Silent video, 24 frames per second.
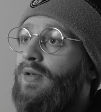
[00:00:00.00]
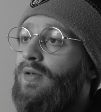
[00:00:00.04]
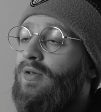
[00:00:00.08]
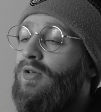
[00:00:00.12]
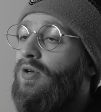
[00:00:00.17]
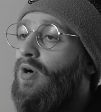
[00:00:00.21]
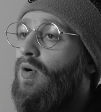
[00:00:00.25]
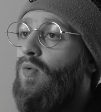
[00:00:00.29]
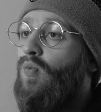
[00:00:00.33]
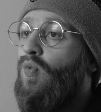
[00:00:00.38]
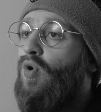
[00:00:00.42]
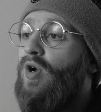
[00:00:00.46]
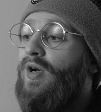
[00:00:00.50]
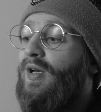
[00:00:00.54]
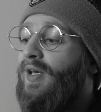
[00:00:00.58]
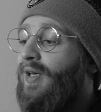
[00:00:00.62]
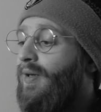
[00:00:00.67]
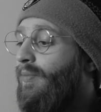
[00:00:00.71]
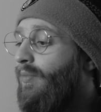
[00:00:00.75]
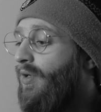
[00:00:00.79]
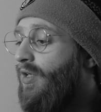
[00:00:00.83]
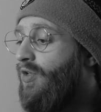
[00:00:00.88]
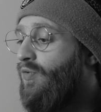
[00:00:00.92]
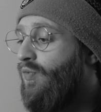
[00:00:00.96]
Not one
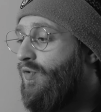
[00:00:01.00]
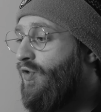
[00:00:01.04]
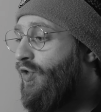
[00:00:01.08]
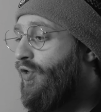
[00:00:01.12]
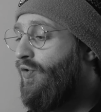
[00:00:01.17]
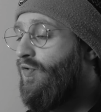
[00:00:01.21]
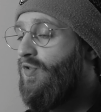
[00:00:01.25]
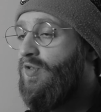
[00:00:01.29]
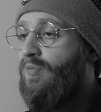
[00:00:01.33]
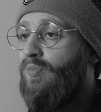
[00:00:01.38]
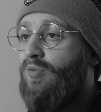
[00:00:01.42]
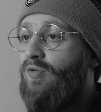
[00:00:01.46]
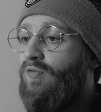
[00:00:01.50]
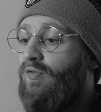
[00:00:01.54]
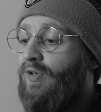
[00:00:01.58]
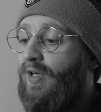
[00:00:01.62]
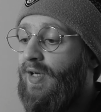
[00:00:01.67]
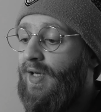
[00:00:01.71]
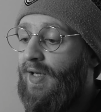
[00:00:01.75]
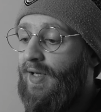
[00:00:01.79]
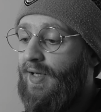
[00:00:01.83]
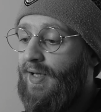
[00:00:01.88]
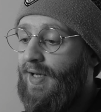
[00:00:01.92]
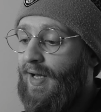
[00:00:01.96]
image was usable
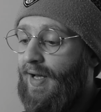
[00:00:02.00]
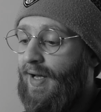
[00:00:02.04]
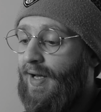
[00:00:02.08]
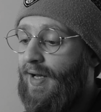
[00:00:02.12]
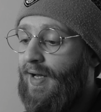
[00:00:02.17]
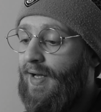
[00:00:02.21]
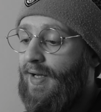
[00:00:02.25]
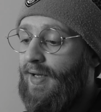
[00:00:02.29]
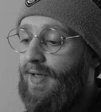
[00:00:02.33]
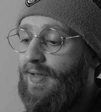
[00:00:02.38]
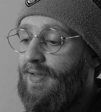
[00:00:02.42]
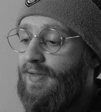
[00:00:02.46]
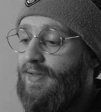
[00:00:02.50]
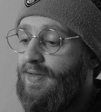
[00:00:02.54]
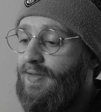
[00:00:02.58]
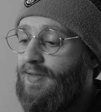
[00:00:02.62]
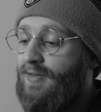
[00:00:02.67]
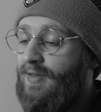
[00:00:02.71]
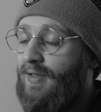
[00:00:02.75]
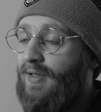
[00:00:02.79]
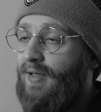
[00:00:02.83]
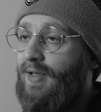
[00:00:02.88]
really, and